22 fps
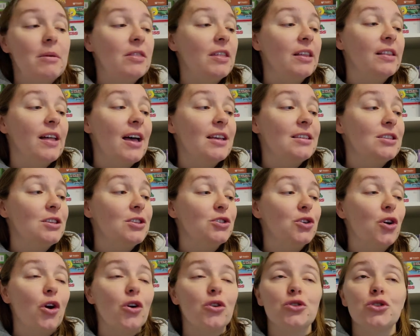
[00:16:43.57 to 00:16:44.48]
lessons
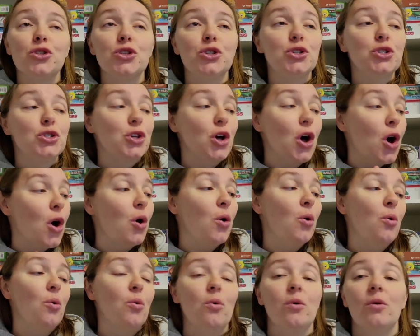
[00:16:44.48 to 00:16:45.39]
are
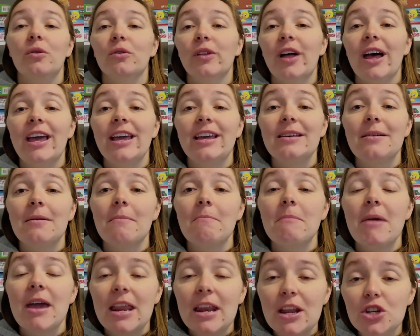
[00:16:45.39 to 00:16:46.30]
so like
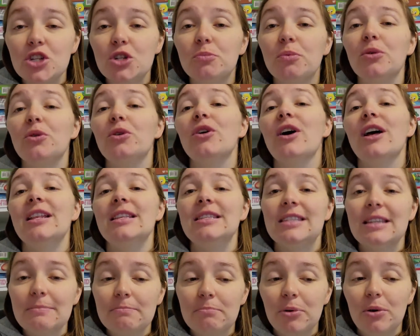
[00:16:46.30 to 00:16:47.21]
manageable and
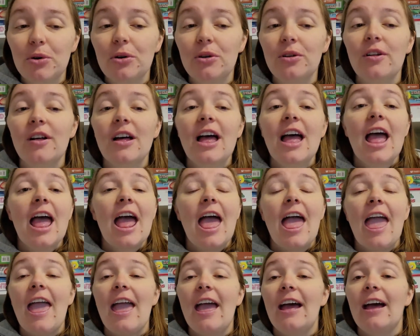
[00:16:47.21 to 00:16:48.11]
simple,
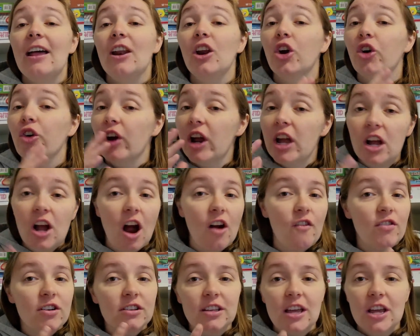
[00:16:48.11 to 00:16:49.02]
and great
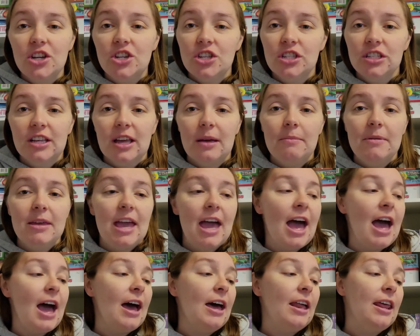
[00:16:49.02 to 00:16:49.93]
conversations can be
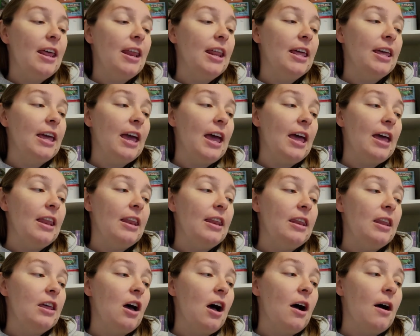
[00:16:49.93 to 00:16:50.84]
had. And
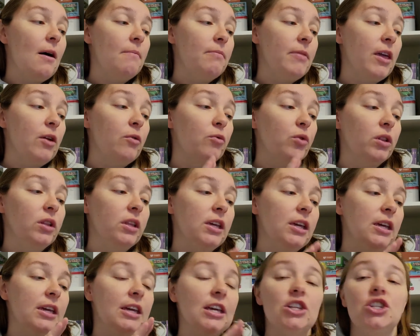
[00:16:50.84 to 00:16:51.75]
again, they
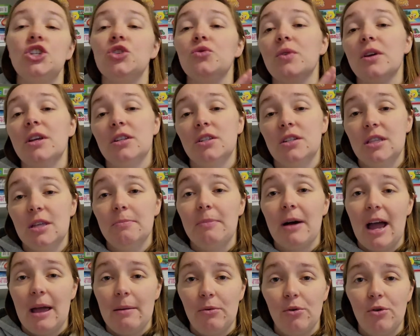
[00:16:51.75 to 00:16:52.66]
really get you into the
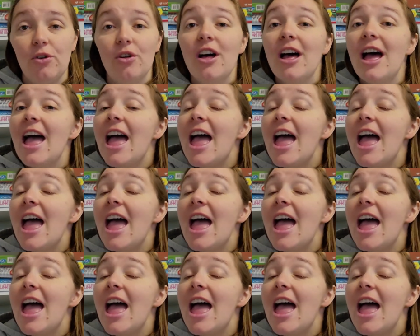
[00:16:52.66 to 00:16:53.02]
Bible